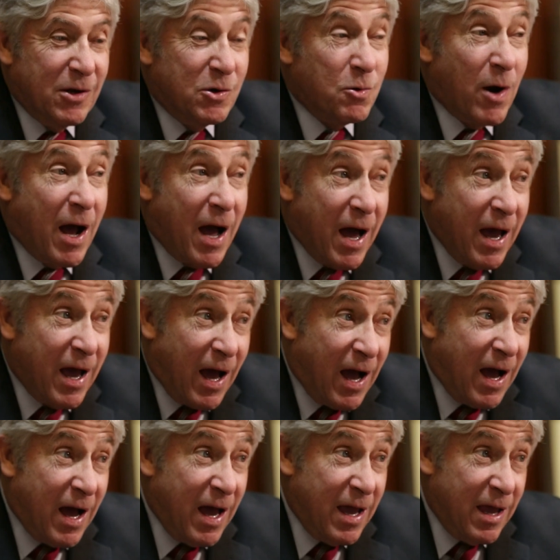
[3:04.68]
dry
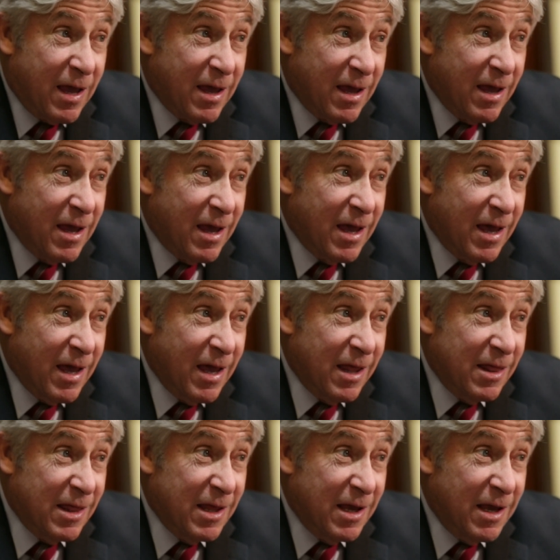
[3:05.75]
eye
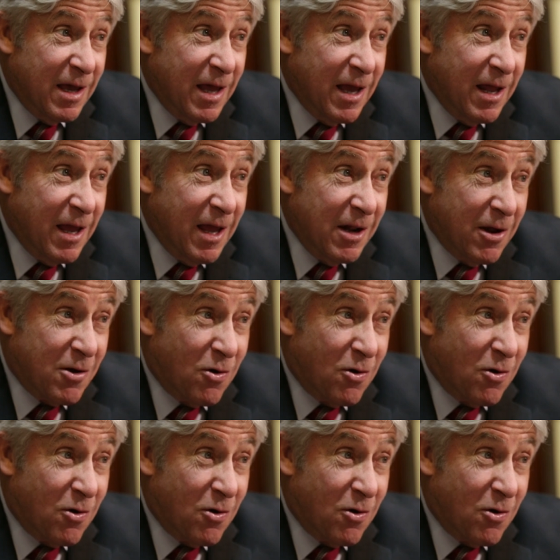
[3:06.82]
in the in the